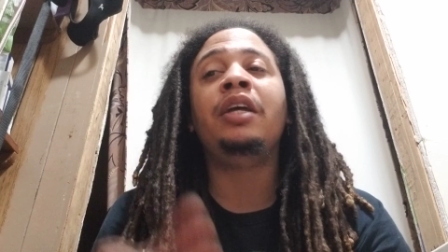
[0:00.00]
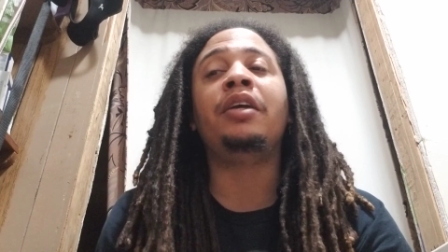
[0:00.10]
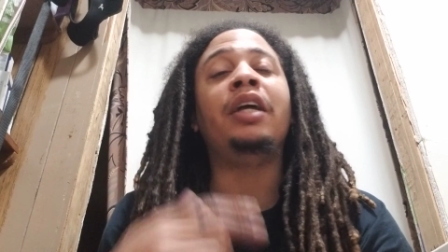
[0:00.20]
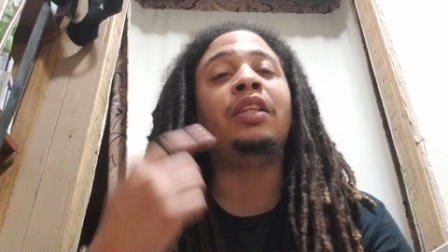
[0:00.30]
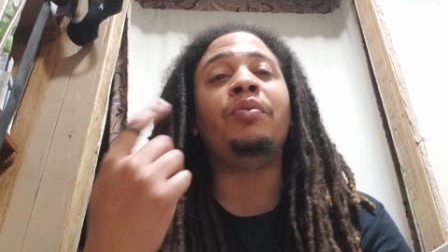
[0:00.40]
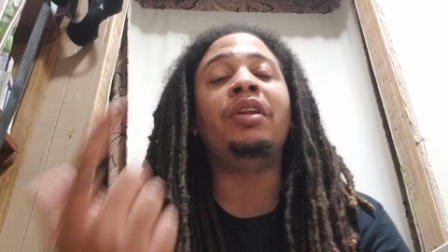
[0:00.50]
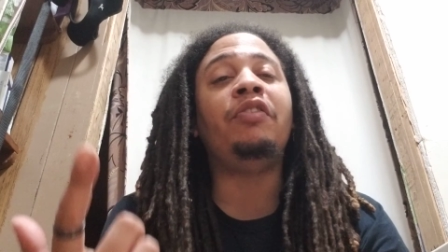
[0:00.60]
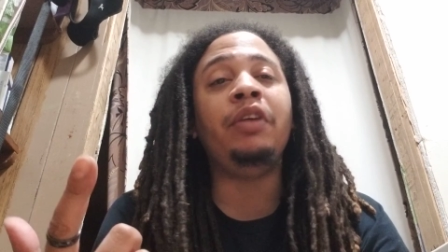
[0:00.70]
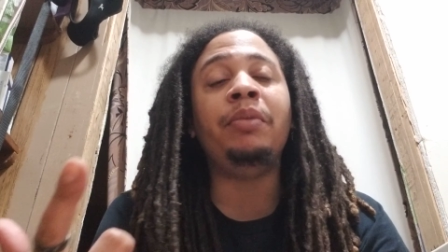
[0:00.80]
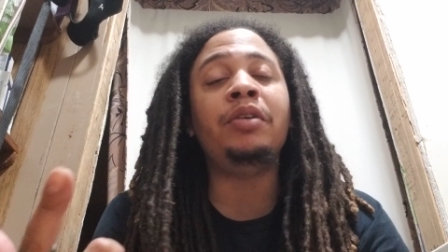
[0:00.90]
You're gonna have to win the
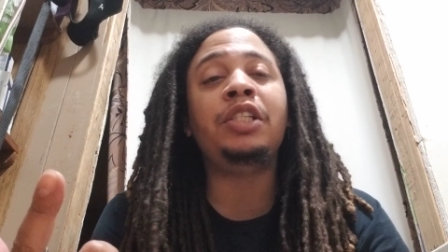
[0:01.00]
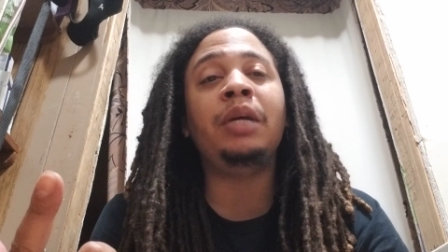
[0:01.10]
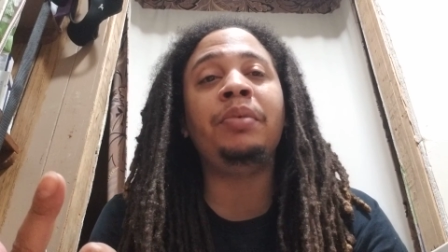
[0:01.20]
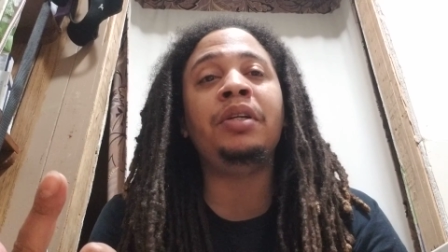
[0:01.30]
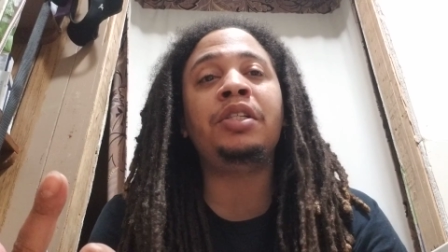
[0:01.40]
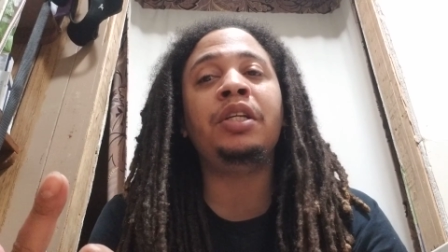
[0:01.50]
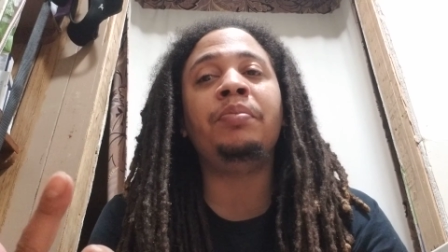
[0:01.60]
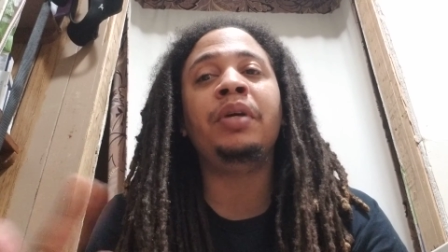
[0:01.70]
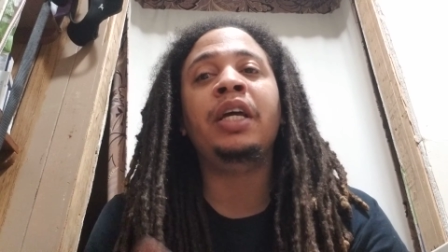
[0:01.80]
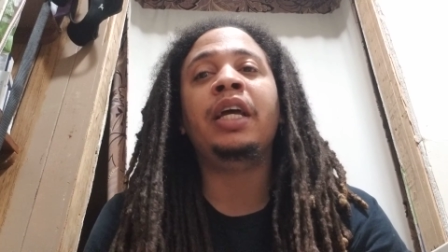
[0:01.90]
female
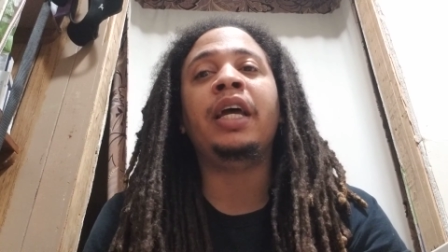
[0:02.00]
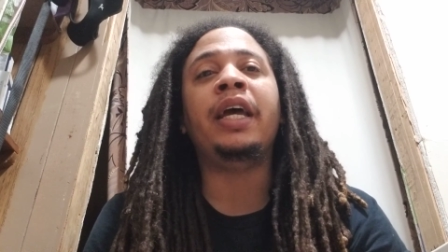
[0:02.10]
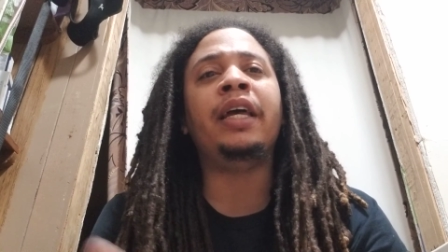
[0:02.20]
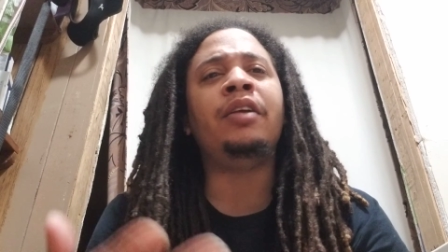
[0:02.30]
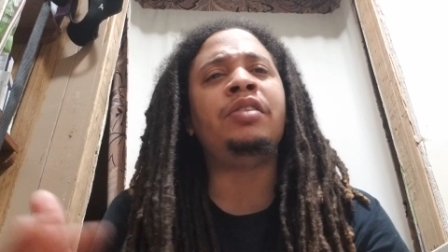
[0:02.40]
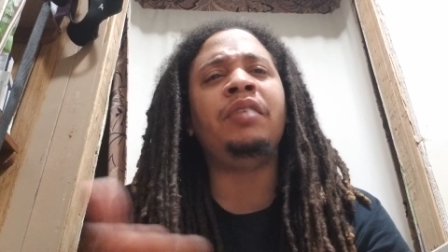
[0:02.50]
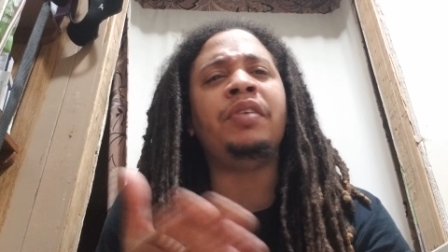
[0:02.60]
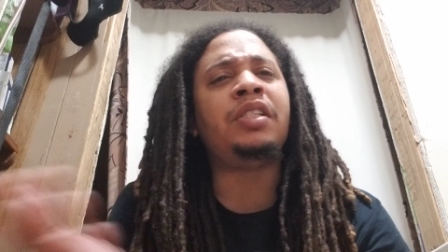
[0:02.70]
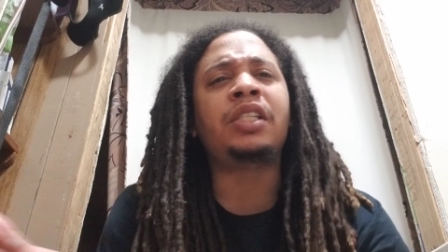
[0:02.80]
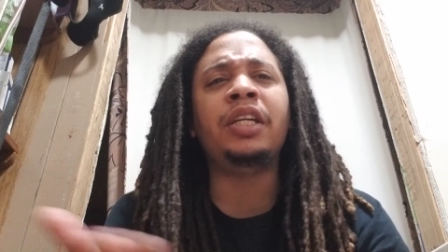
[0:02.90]
championship, and there's
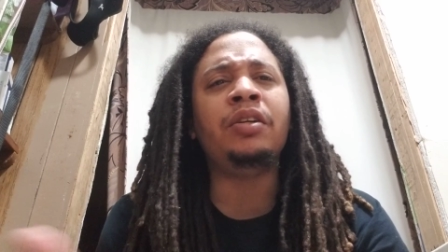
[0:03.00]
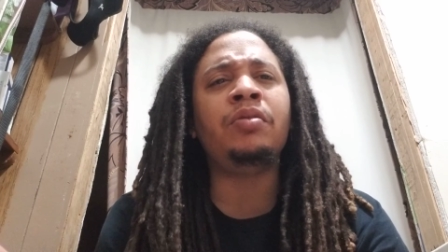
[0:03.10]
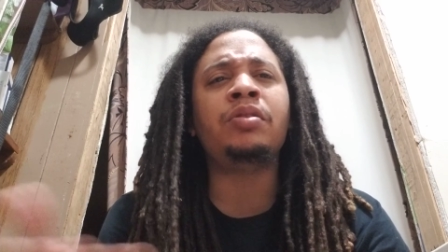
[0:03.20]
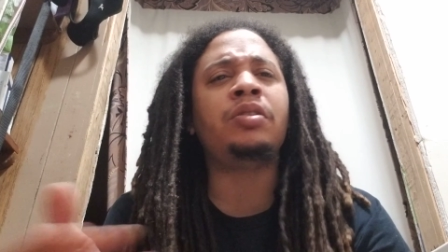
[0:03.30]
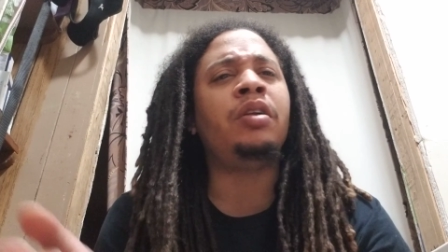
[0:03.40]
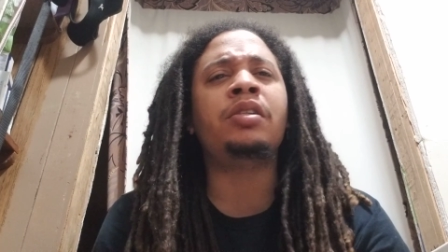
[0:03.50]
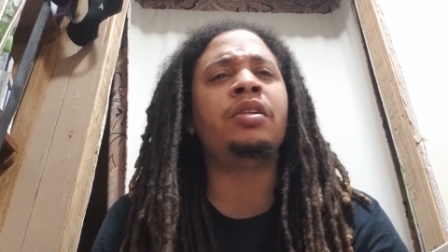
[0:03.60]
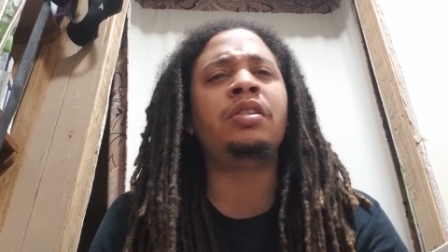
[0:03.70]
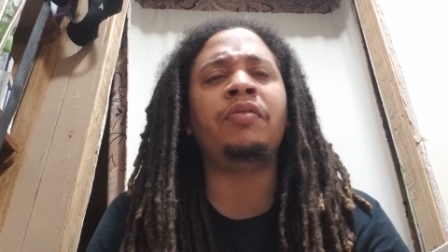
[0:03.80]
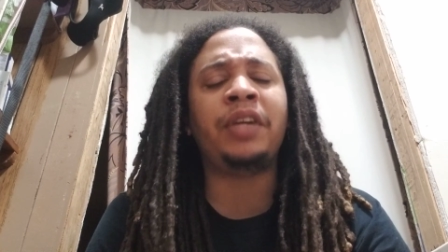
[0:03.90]
even skills and all
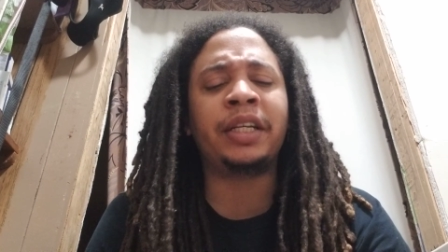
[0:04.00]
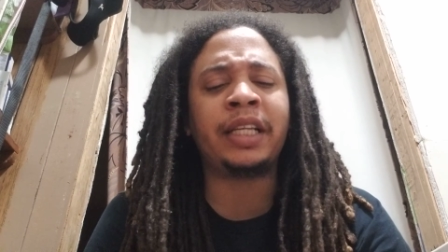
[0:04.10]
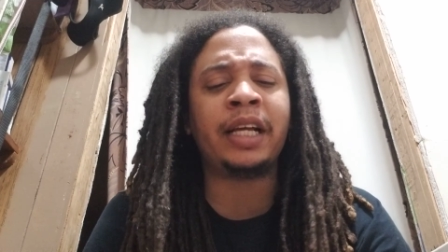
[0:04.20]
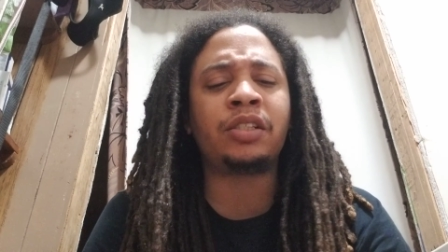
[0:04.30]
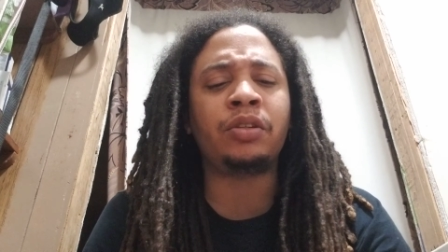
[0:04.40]
sort of stuff like that.